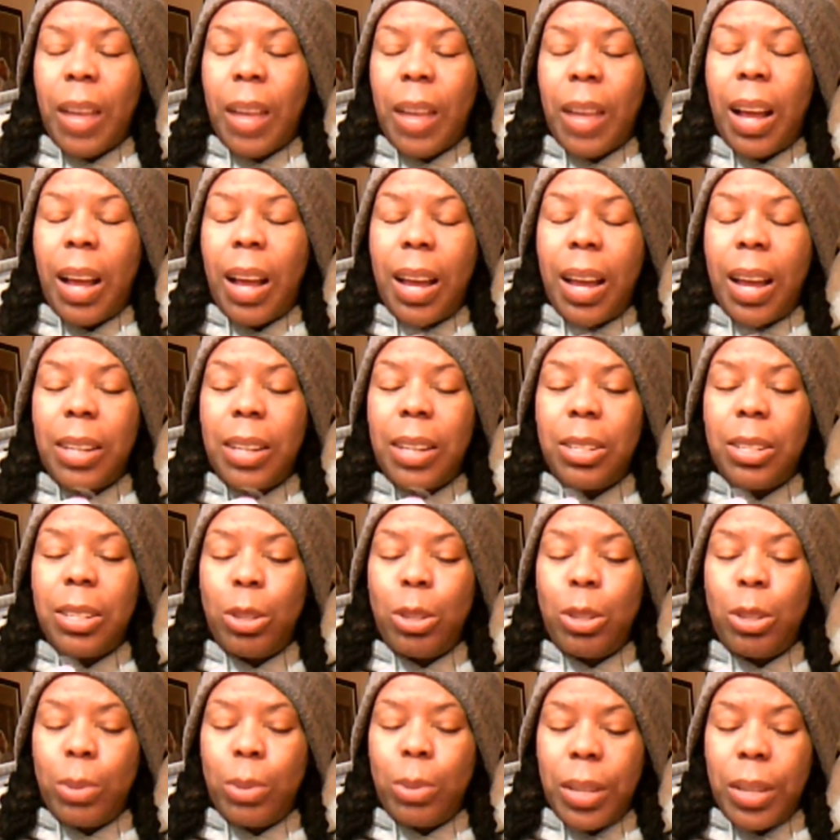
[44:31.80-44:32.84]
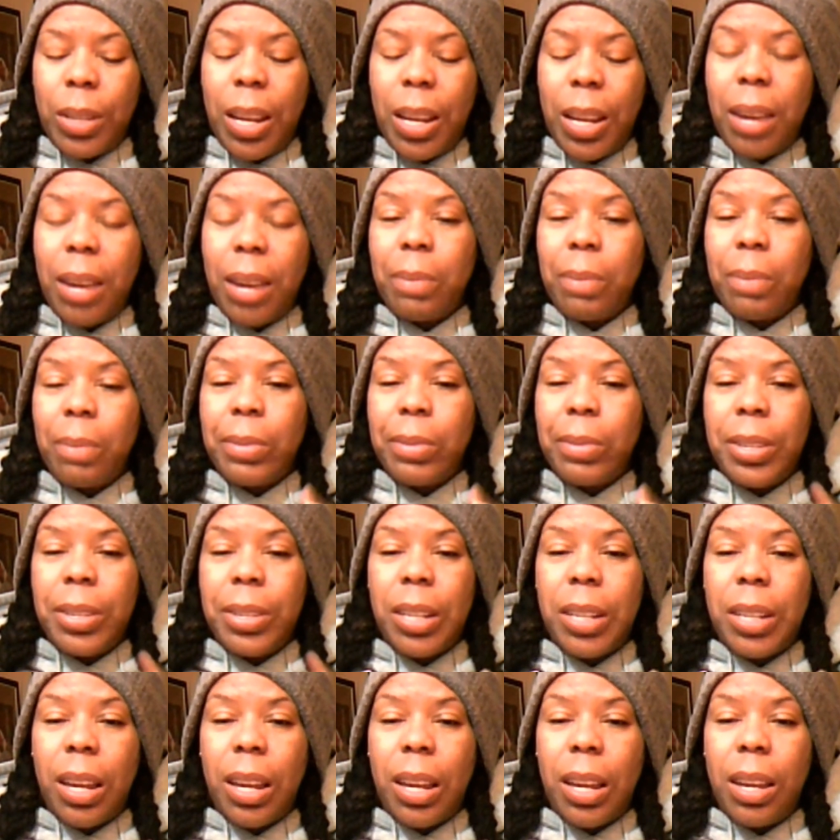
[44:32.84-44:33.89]
I didn't do it every
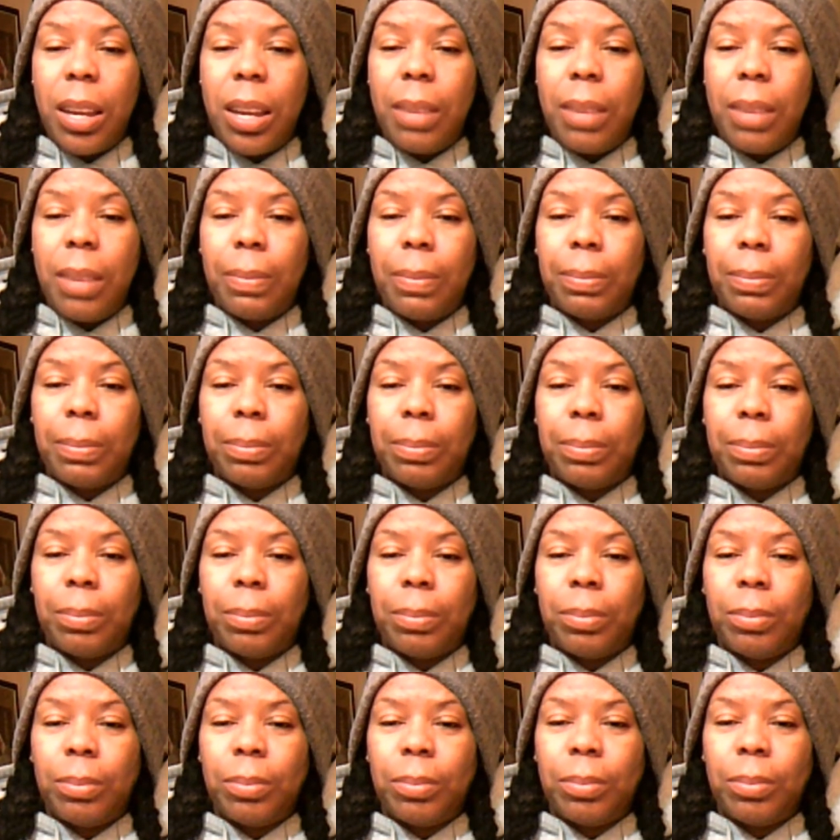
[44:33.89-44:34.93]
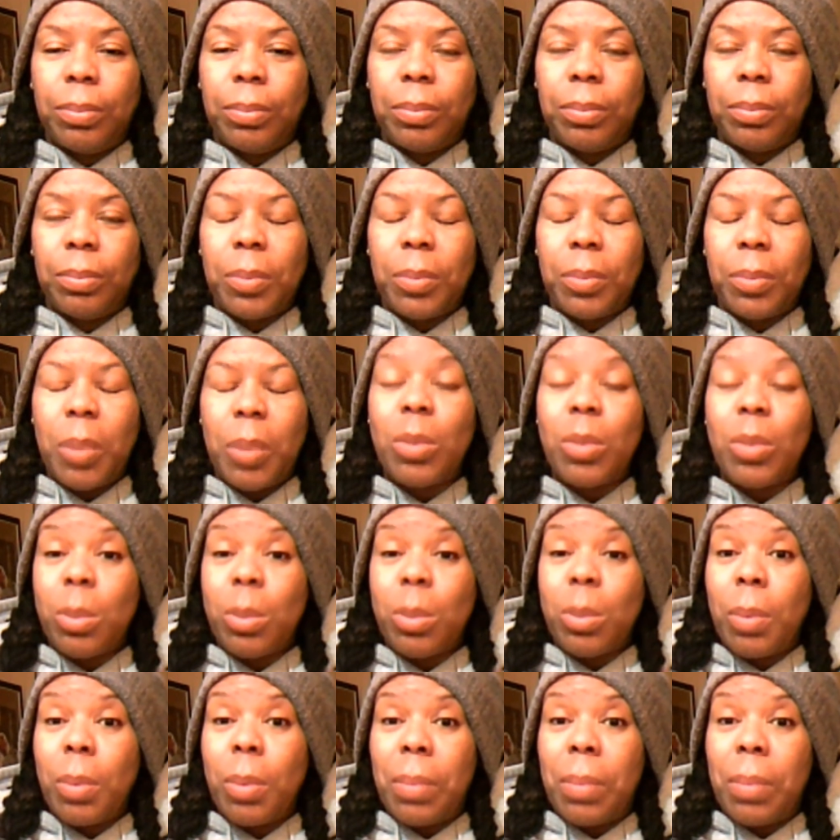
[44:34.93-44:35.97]
day. It was
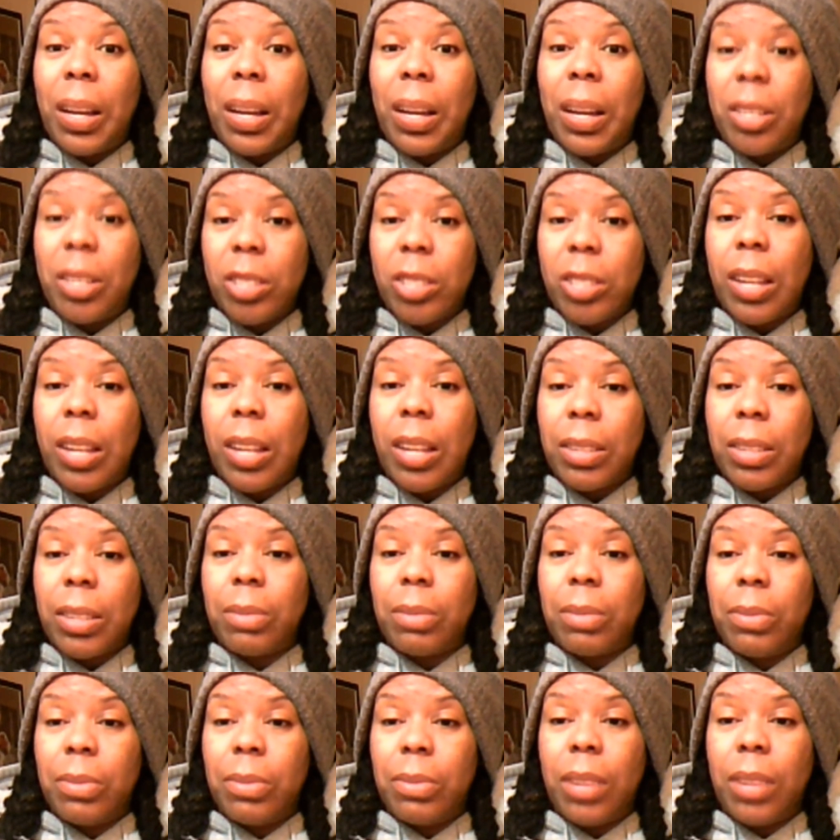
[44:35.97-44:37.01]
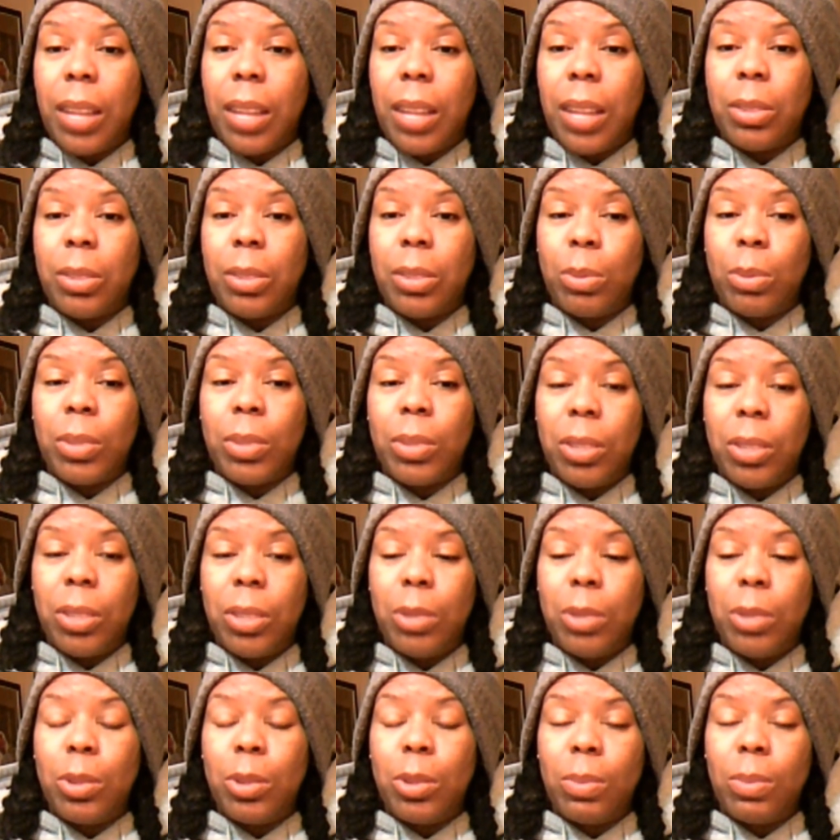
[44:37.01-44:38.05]
on my mind just like doing a
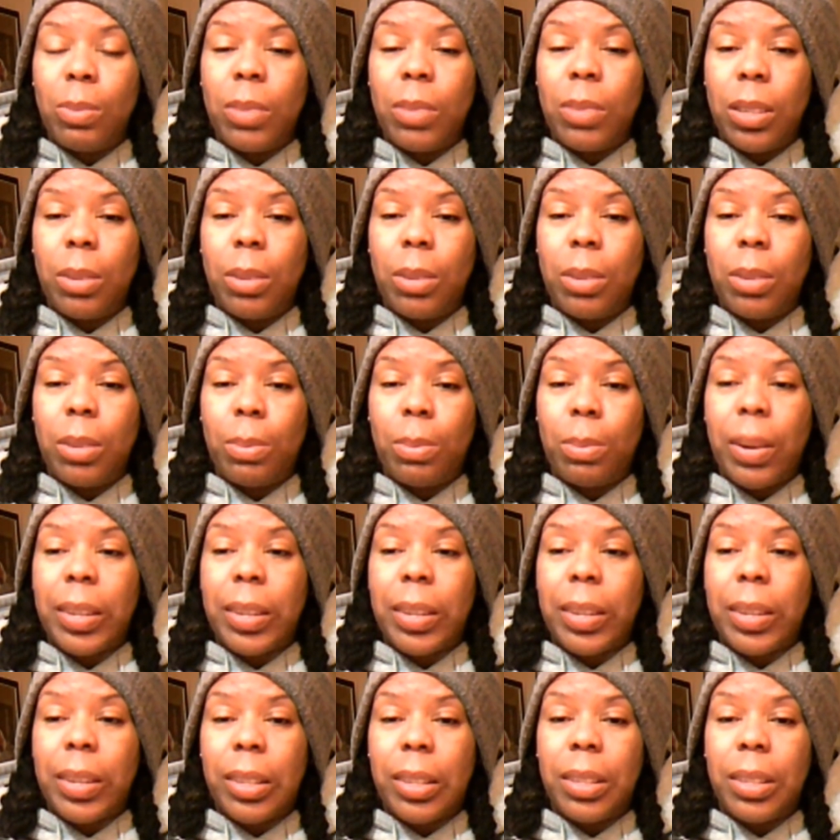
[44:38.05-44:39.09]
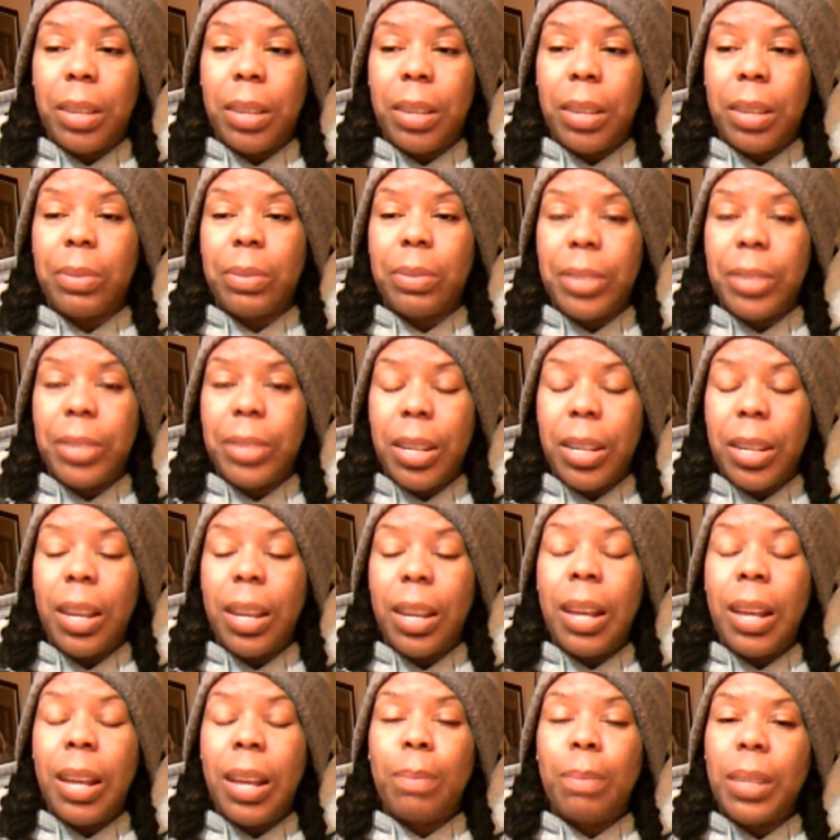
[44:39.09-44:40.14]
YouTube video practically every day.
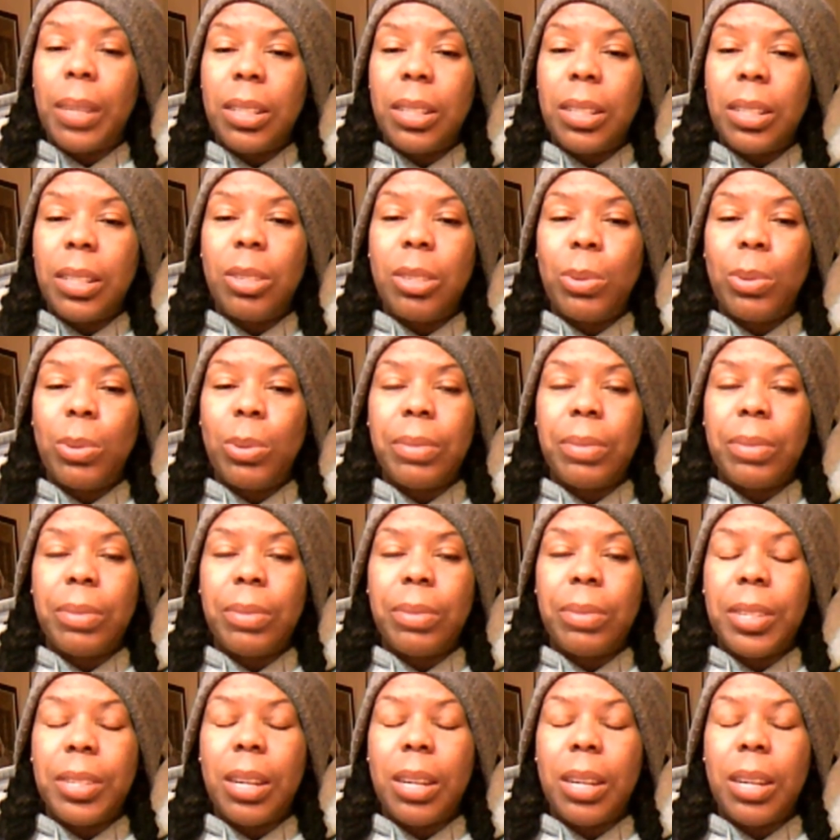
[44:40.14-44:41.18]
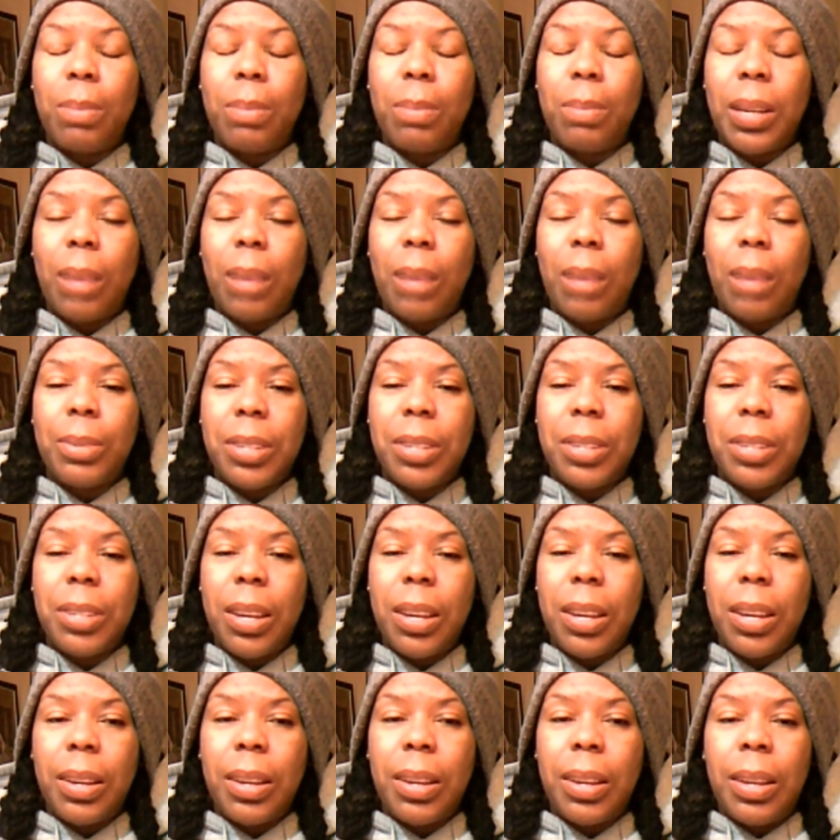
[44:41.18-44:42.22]
But I didn't do it every day, but I would
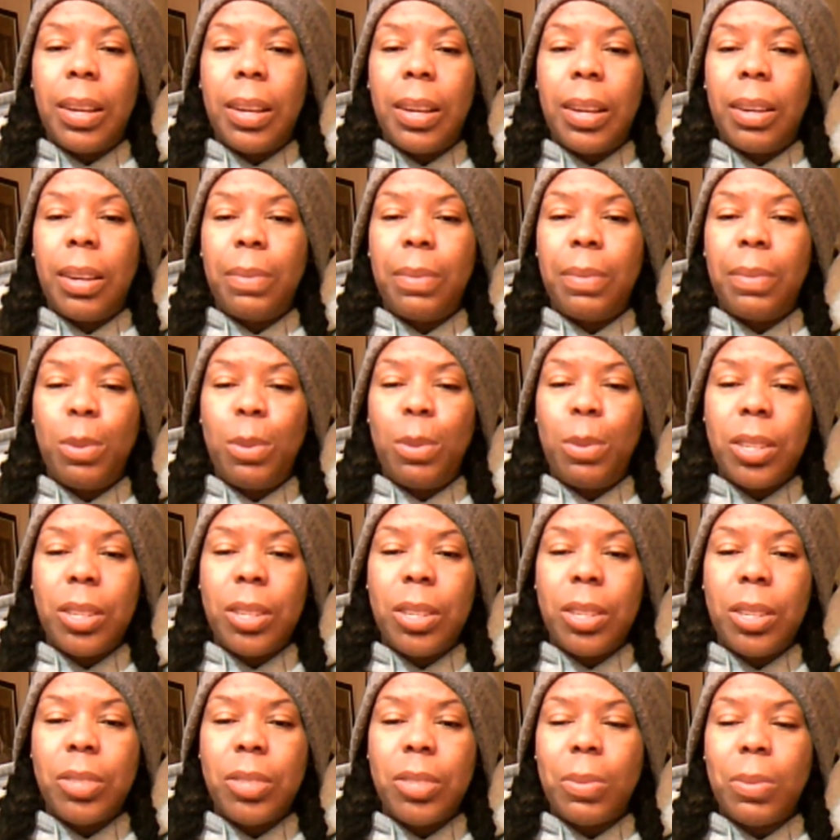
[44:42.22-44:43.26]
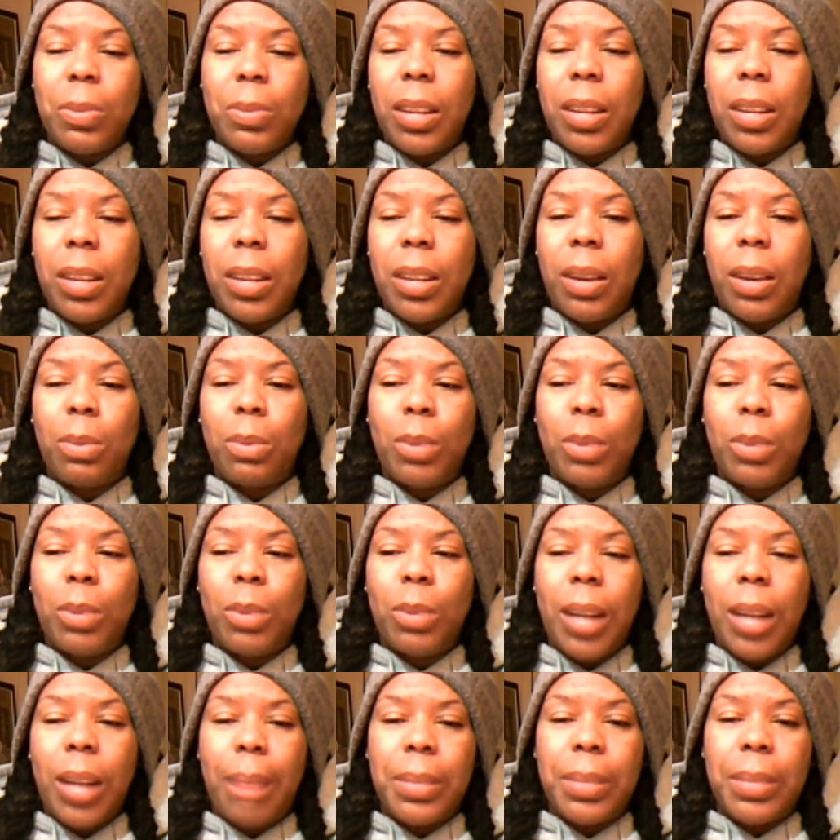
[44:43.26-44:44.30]
take a few minutes to write out
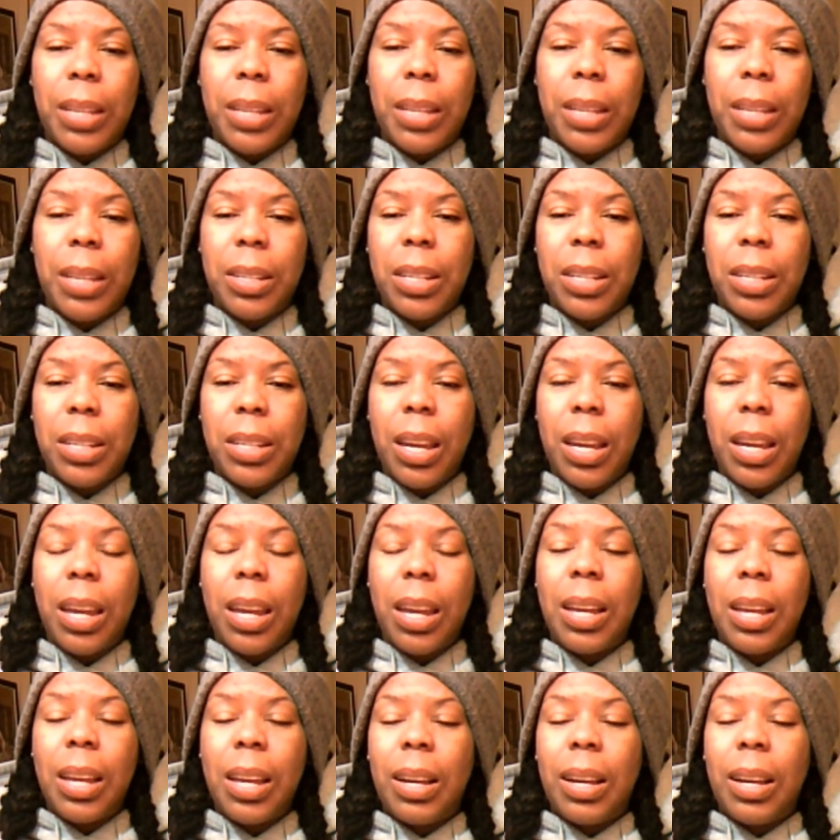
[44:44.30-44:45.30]
what happened that day.